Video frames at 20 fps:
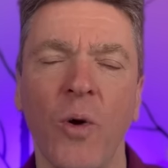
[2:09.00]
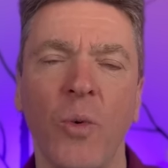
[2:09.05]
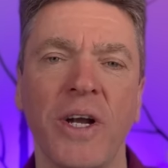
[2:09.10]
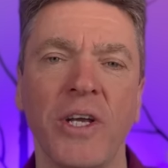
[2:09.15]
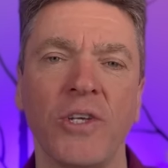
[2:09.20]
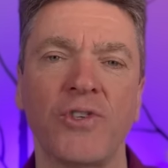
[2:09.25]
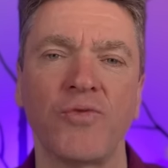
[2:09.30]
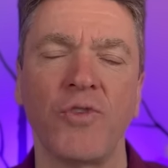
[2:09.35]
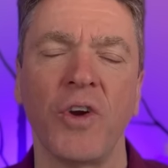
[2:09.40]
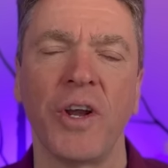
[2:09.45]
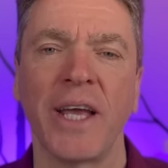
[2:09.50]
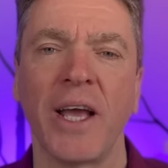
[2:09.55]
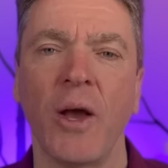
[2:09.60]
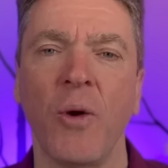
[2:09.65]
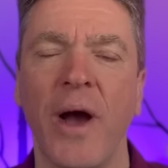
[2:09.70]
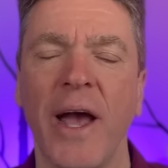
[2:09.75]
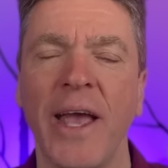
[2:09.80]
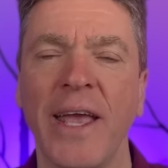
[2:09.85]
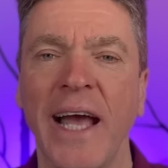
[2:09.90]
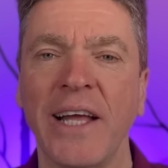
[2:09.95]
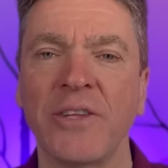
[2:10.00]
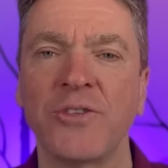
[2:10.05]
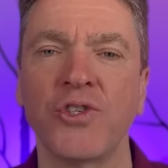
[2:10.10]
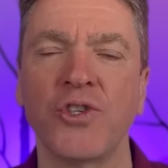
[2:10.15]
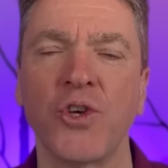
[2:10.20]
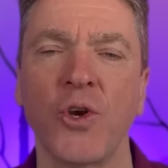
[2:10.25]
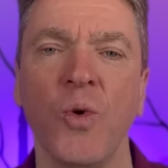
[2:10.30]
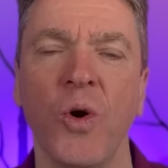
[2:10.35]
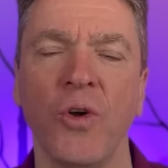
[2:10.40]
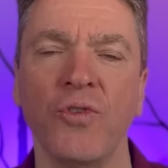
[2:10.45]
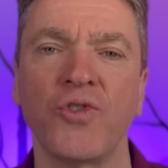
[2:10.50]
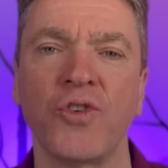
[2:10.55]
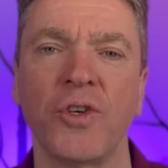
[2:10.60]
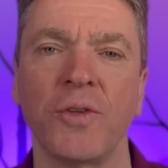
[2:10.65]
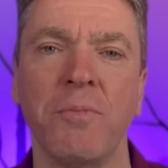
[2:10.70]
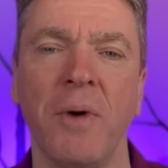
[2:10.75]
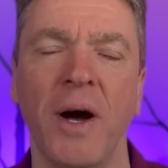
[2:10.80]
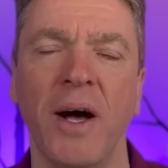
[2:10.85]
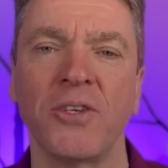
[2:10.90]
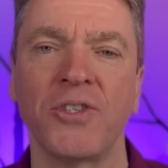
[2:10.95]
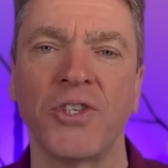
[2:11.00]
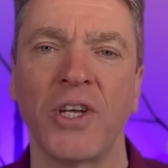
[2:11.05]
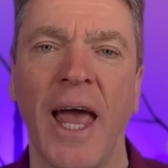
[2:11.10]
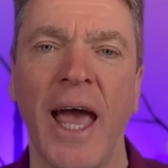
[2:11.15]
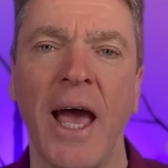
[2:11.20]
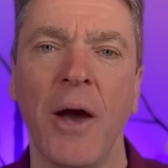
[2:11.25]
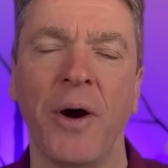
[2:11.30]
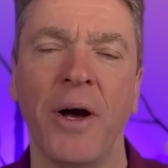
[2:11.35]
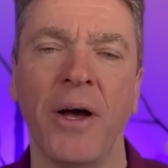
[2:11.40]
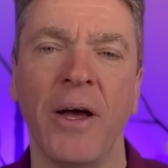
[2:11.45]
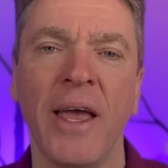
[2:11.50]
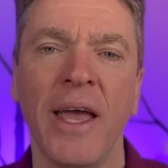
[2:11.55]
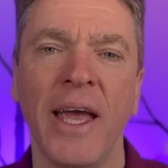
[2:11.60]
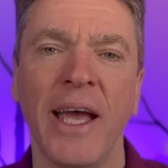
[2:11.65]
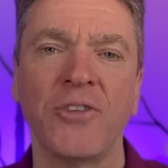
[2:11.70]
when it's running away at 200 miles an hour